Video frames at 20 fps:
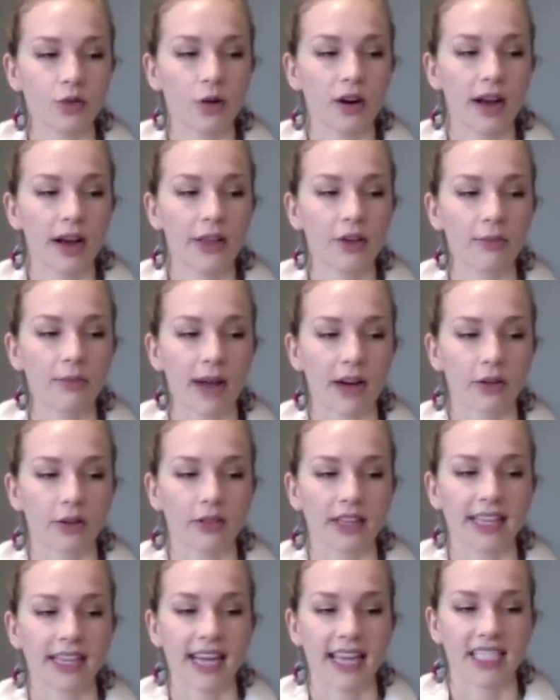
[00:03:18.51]
or other
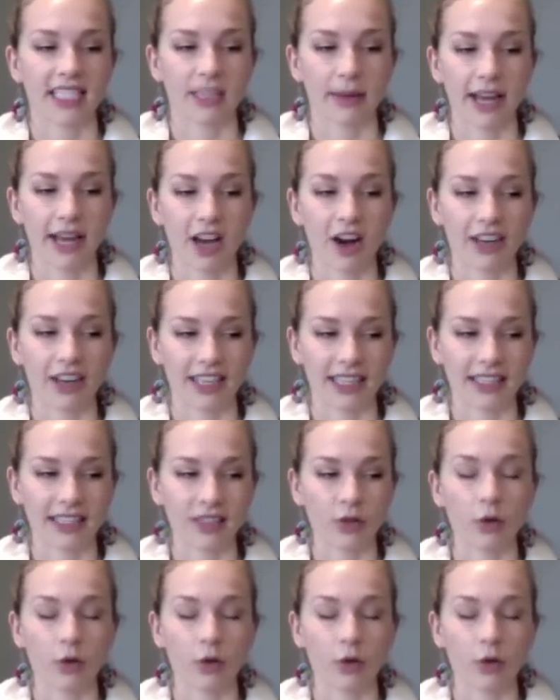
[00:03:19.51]
macrolide antibiotics,